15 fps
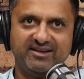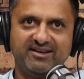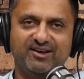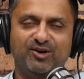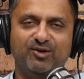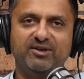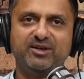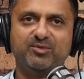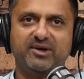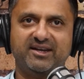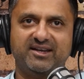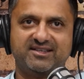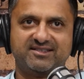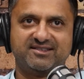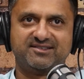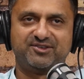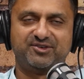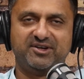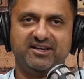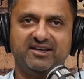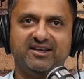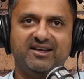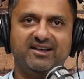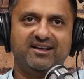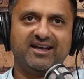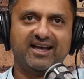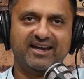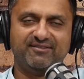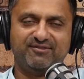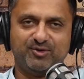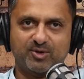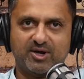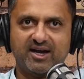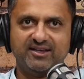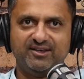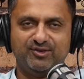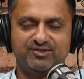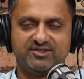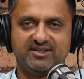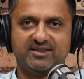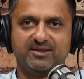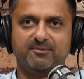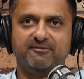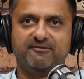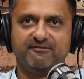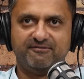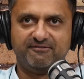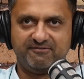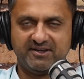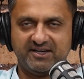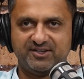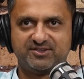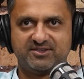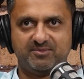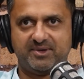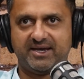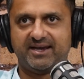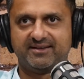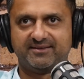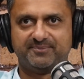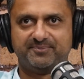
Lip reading: only when necessary, and if you are using them, finish the pack.